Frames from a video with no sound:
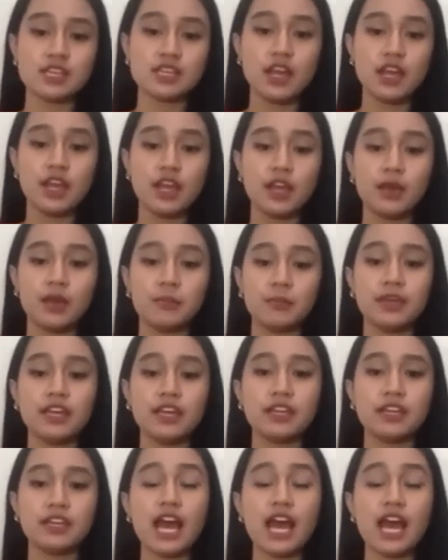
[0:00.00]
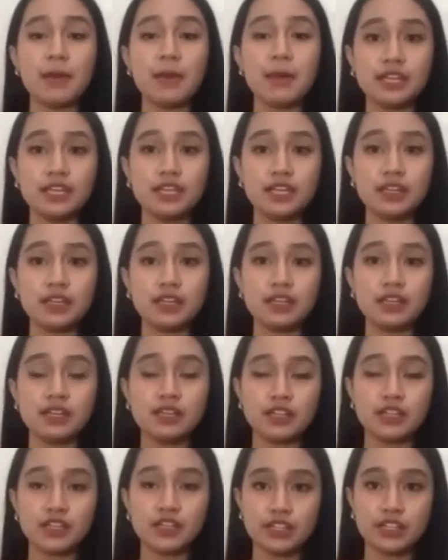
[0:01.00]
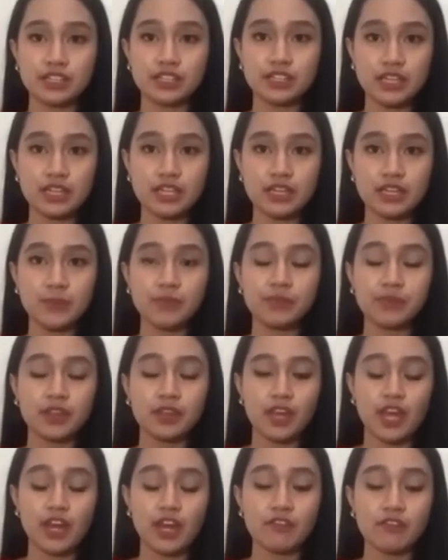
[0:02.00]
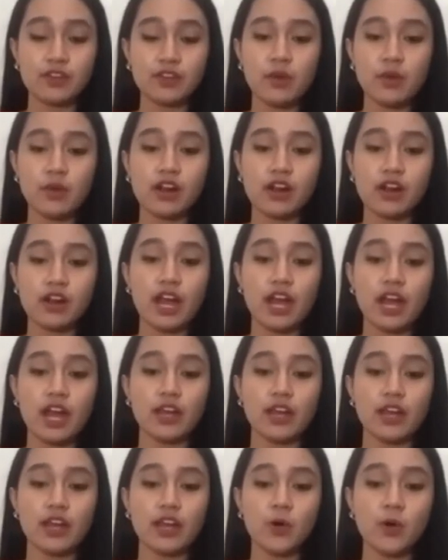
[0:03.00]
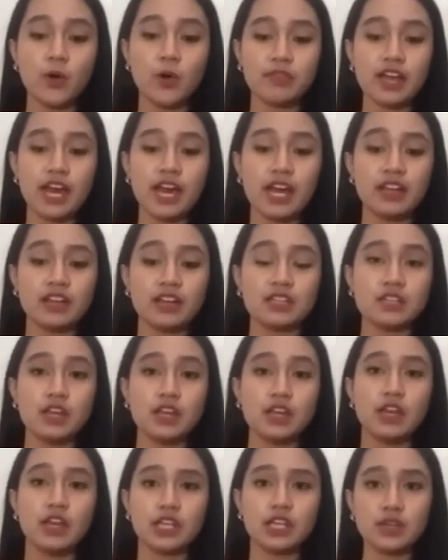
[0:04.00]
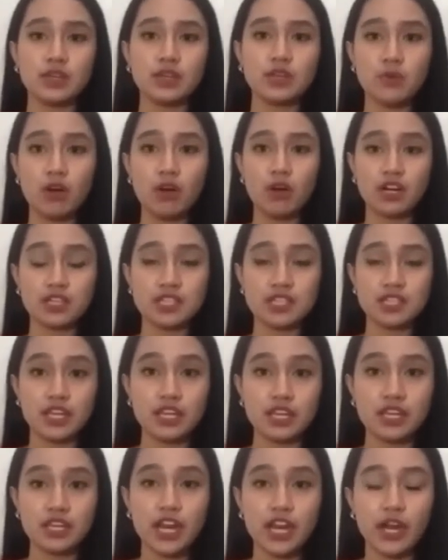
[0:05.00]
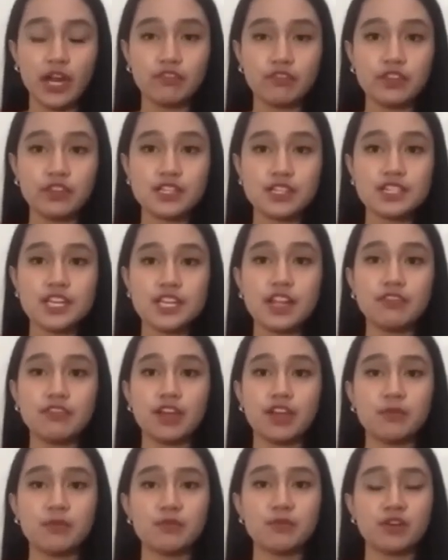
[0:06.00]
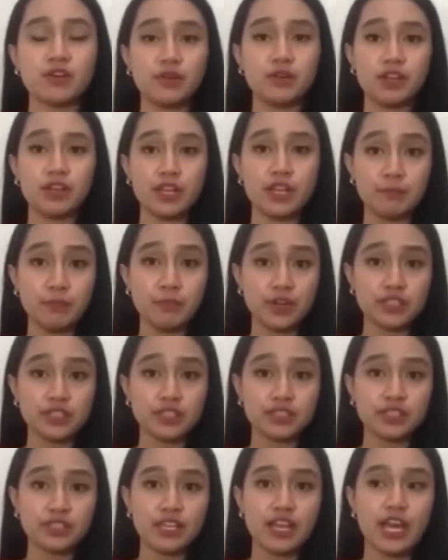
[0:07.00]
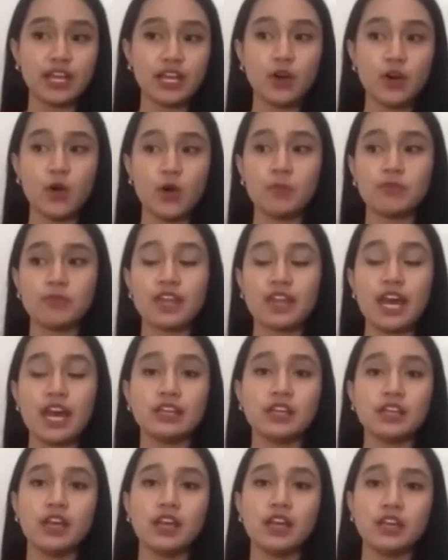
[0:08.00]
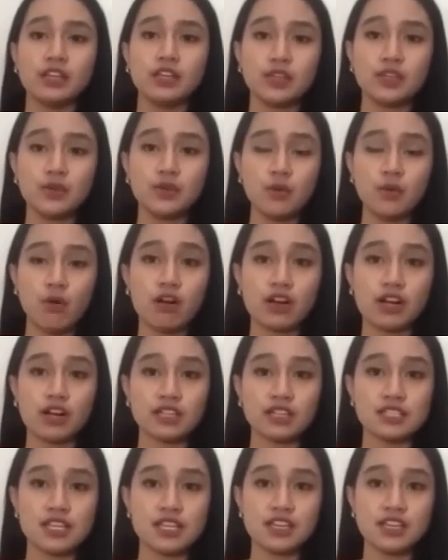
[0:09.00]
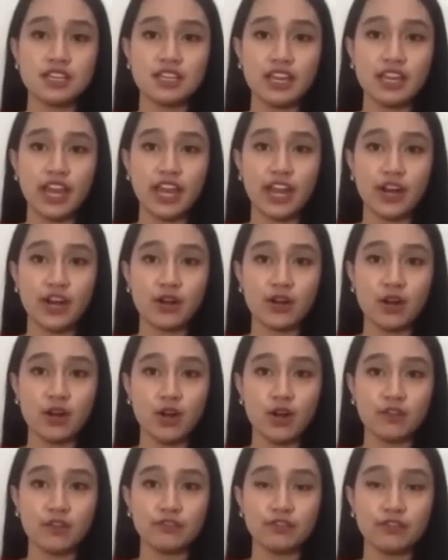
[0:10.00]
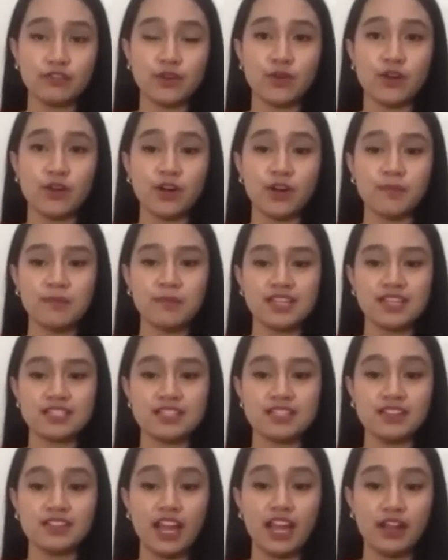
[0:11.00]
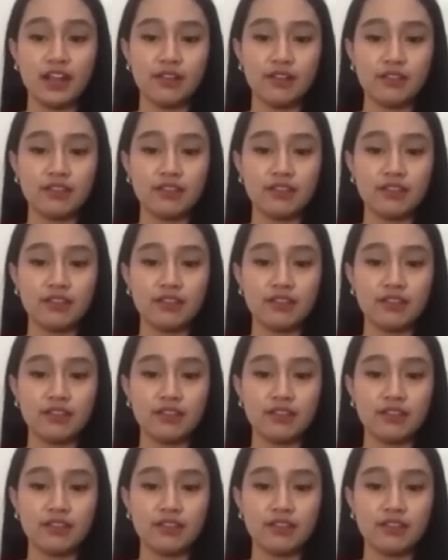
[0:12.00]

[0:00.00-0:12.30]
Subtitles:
been happening currently everywhere, I hope that you are taking care of yourself, and more importantly, I hope that you are taking care of your mental health.